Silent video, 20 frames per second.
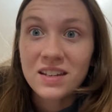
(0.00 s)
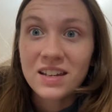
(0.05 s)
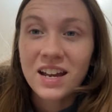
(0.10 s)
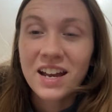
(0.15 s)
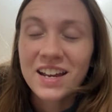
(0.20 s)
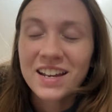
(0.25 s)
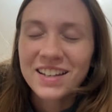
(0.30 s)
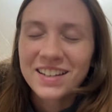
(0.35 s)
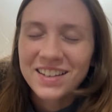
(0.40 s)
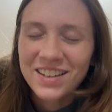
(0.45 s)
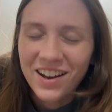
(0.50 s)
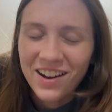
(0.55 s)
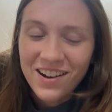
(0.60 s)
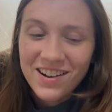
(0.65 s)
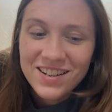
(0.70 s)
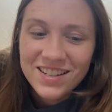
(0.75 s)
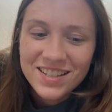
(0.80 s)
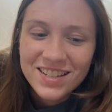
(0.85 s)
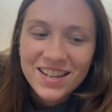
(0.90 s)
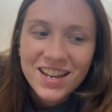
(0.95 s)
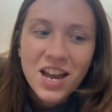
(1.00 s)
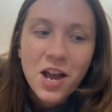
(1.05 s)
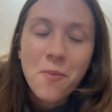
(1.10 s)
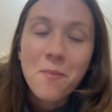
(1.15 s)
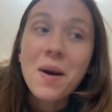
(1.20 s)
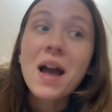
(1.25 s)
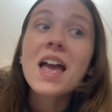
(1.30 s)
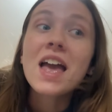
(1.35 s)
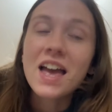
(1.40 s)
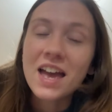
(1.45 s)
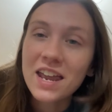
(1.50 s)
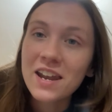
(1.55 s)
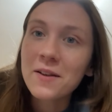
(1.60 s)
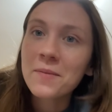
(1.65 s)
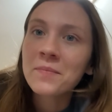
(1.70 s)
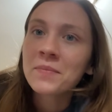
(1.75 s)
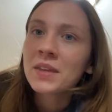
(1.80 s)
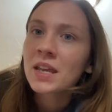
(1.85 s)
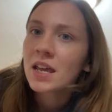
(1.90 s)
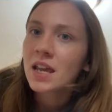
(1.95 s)
I knocked my head,
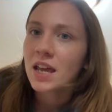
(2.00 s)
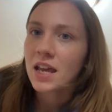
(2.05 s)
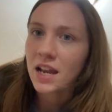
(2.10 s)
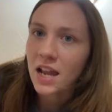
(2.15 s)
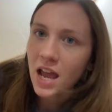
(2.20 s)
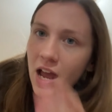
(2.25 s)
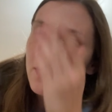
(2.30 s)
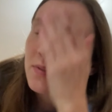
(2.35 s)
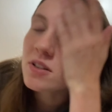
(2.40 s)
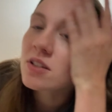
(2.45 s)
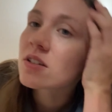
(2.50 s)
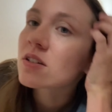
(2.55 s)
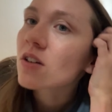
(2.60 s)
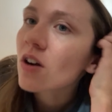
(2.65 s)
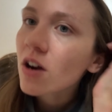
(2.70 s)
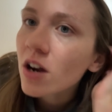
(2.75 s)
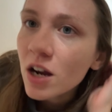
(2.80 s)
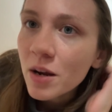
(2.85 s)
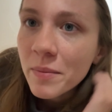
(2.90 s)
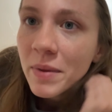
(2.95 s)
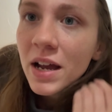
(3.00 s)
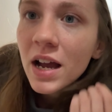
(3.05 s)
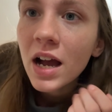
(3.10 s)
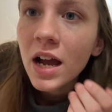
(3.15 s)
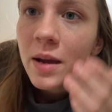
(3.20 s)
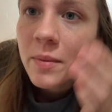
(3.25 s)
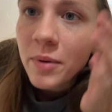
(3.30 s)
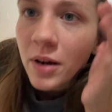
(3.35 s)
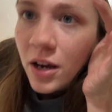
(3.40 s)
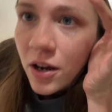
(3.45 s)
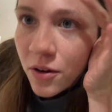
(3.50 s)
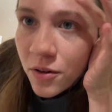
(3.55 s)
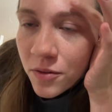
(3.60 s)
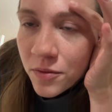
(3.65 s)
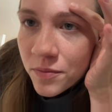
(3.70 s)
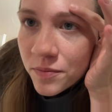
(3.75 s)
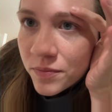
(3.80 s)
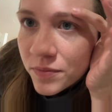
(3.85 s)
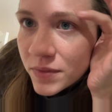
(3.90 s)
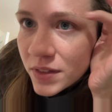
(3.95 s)
and I have a scar on my eyebrow.